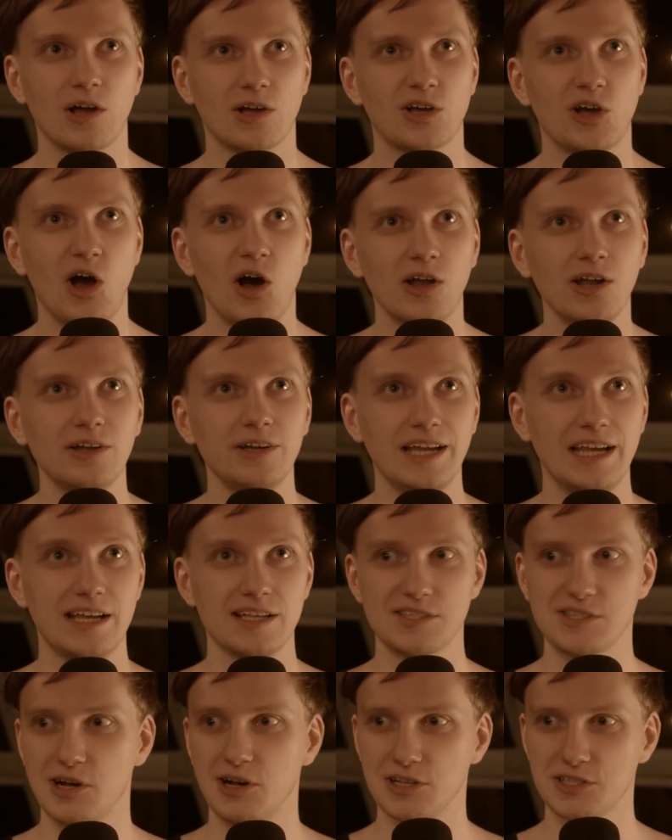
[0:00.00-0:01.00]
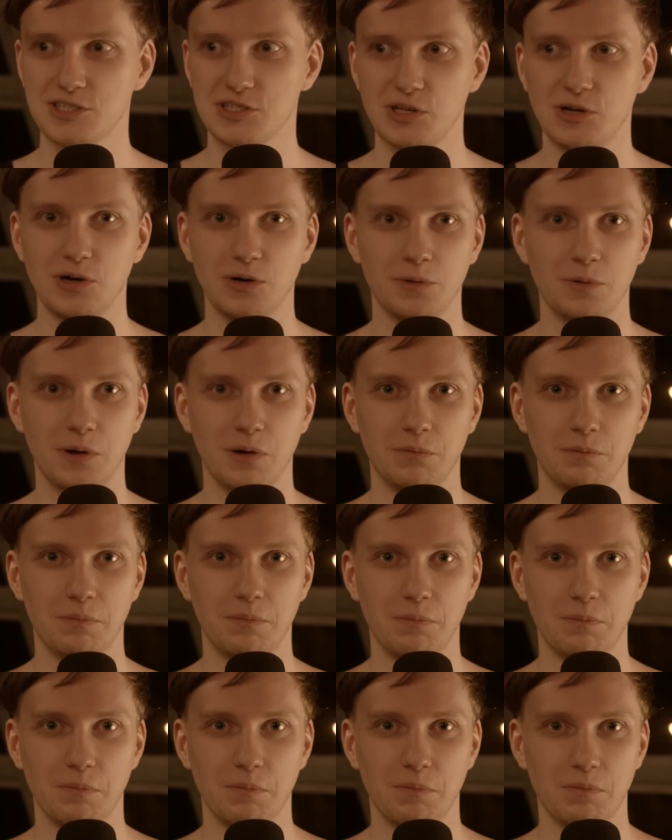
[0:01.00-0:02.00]
Colony is also
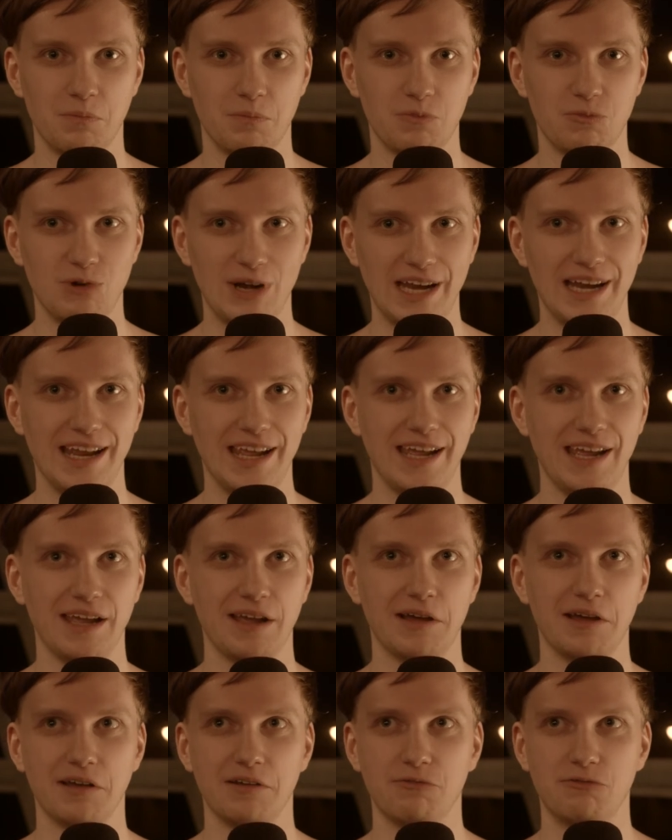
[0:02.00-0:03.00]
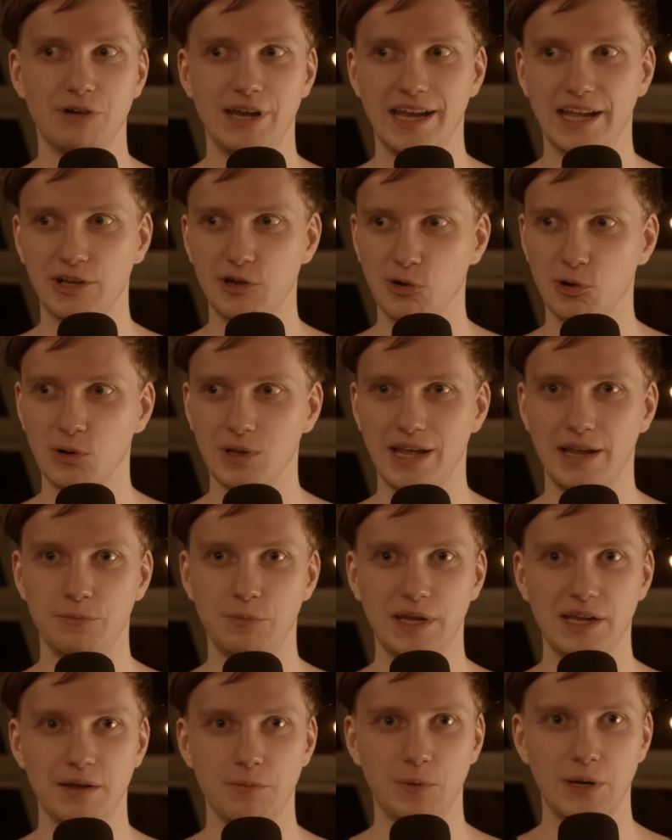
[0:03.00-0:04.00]
really, really cool, and
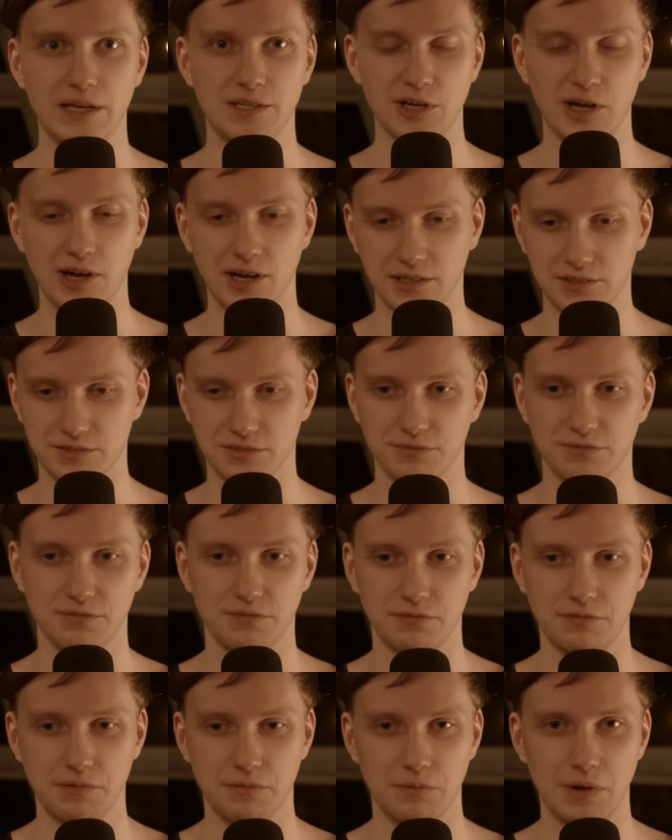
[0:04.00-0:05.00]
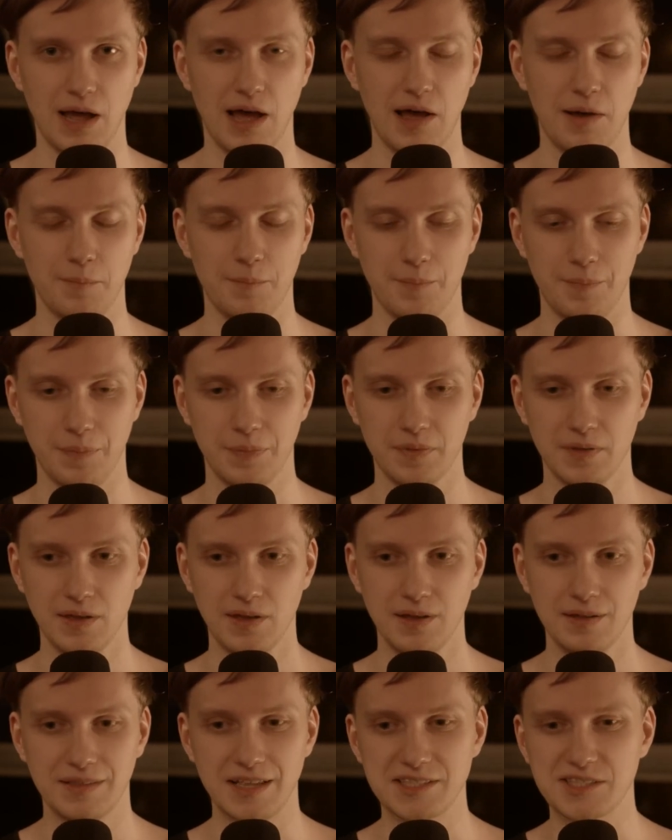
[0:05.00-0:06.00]
we talked,
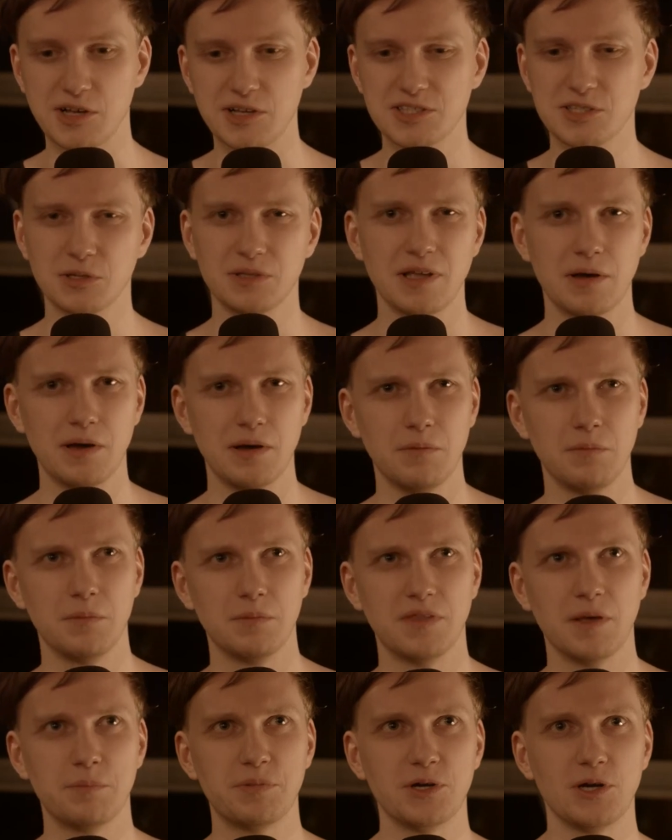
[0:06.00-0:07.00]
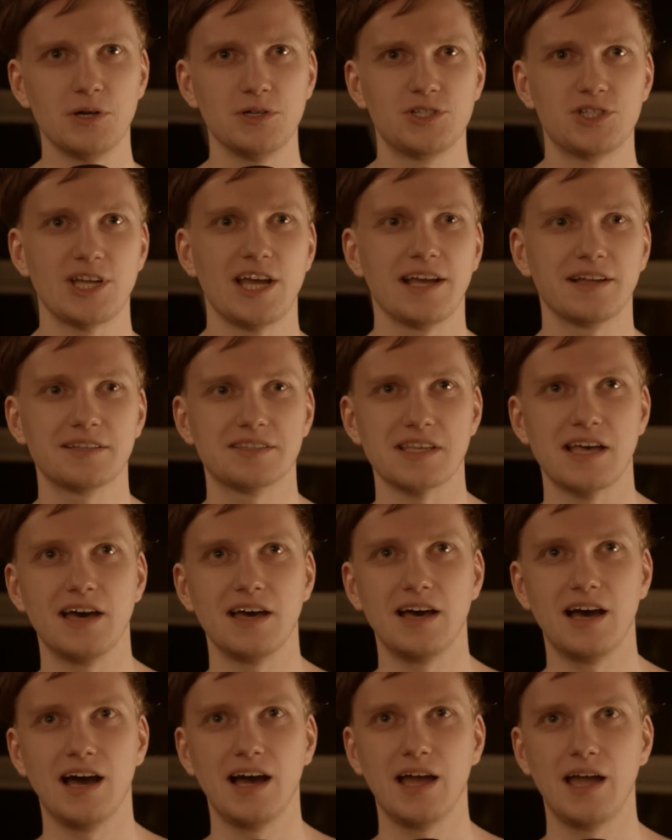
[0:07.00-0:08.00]
that's also the project
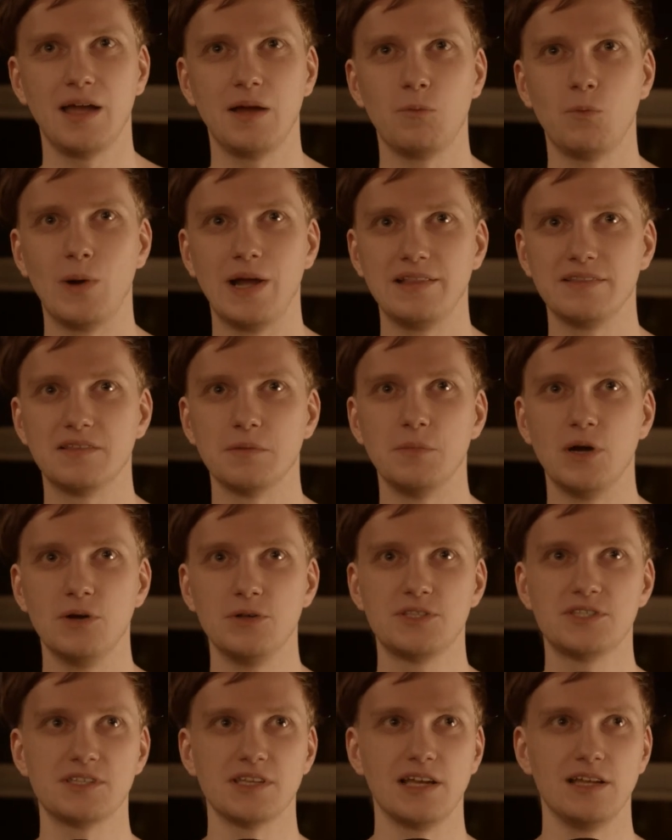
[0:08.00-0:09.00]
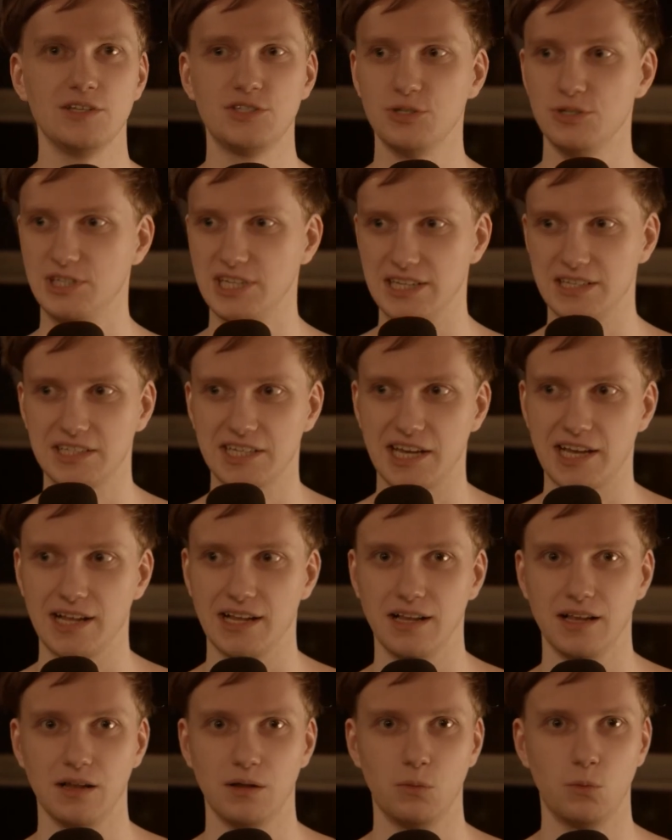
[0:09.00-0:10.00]
I went the most into
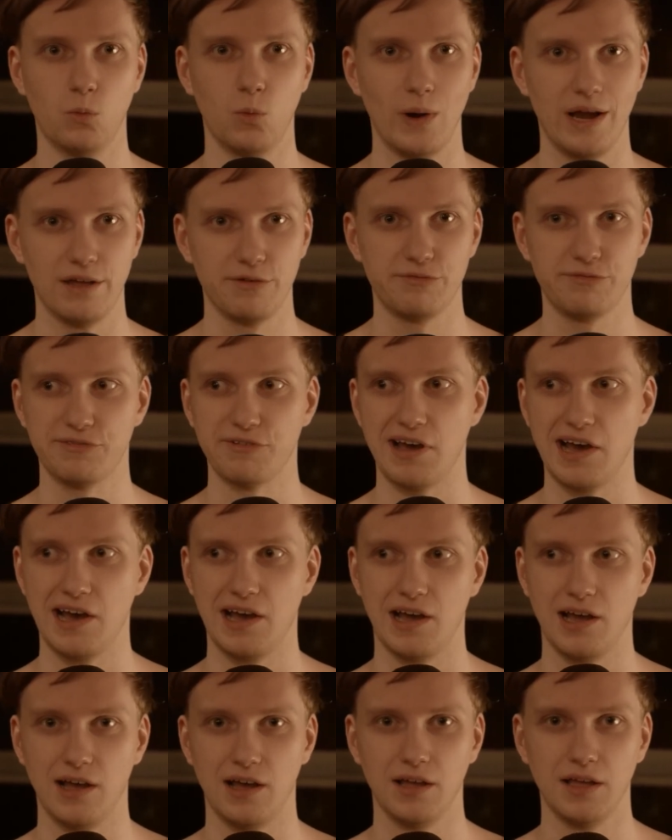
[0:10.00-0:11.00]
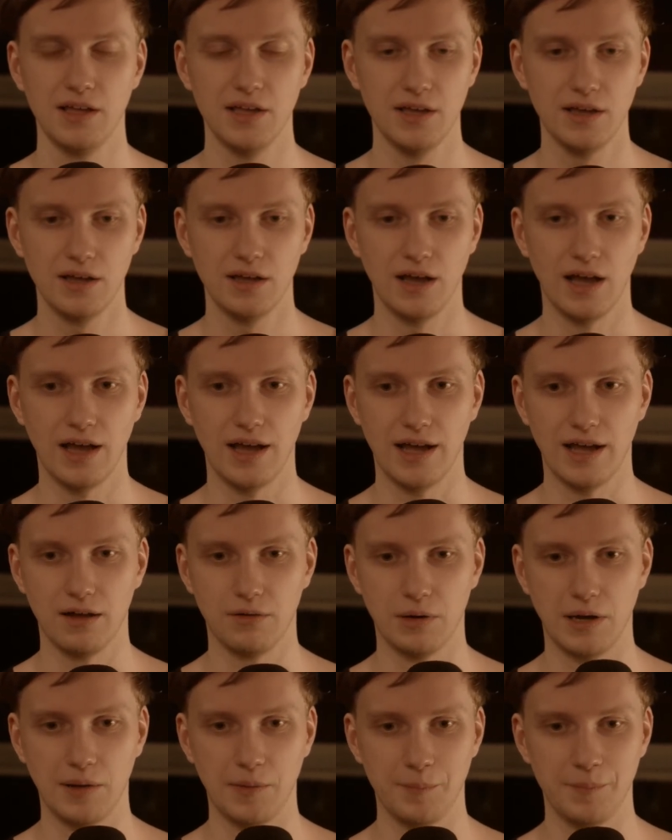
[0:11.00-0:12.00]
detail with,
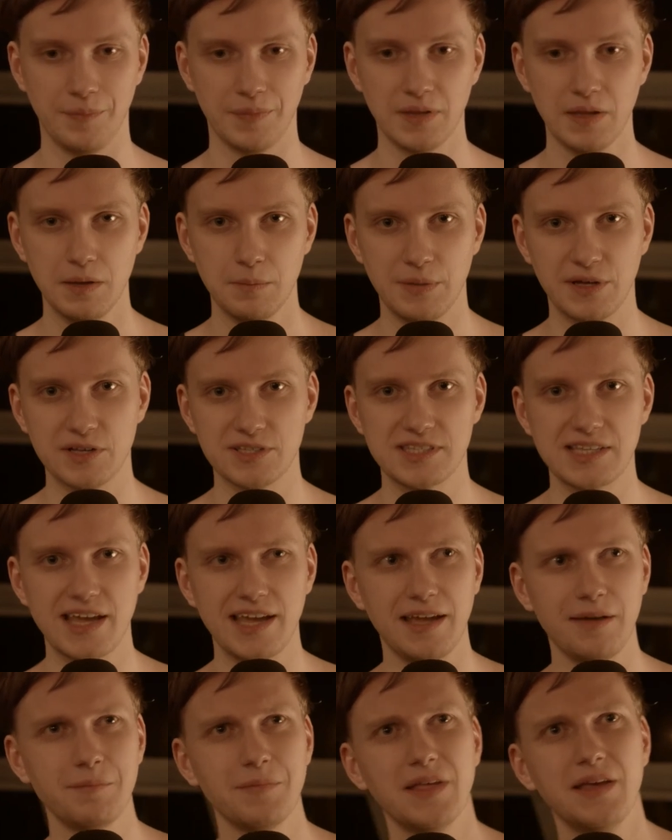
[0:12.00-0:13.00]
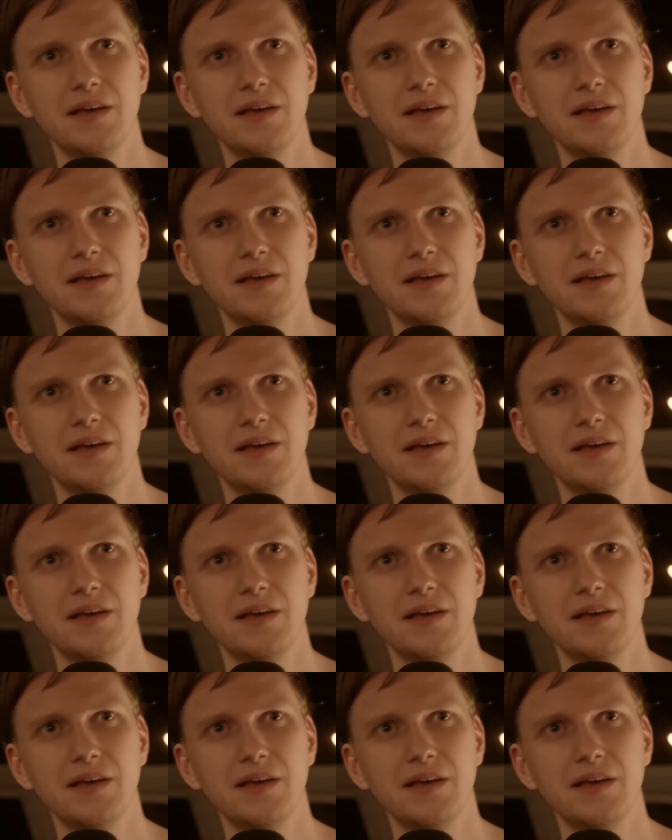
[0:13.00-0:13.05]
because they